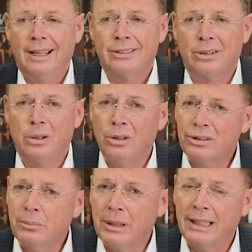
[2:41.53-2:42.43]
So
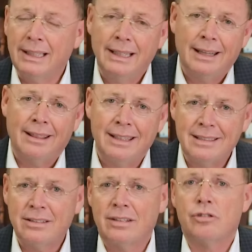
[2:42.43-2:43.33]
ultimately,
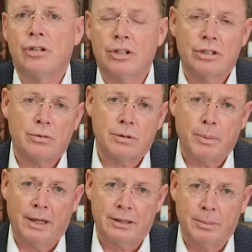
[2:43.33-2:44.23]
this is the judge's
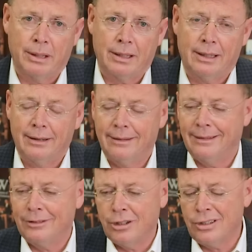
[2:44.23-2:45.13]
responsibility.
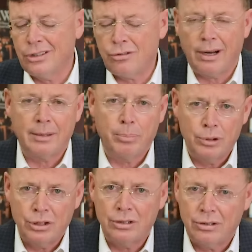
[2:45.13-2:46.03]
The judges try to
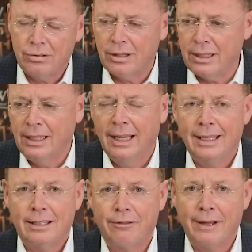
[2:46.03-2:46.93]
push it to the
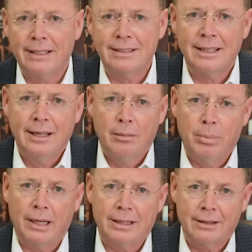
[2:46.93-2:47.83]
defense,
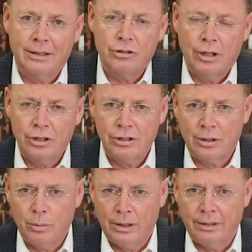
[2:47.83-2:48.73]
but the judge
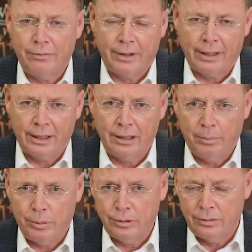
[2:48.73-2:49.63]
is the one that finally
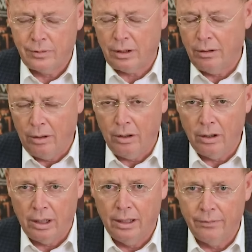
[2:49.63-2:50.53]
approves
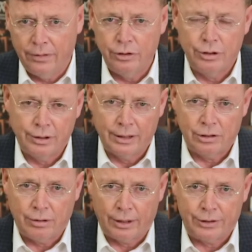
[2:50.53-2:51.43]
all of the jury
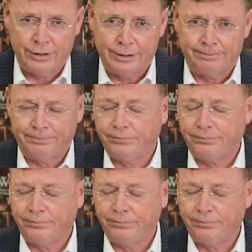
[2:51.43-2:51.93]
instructions.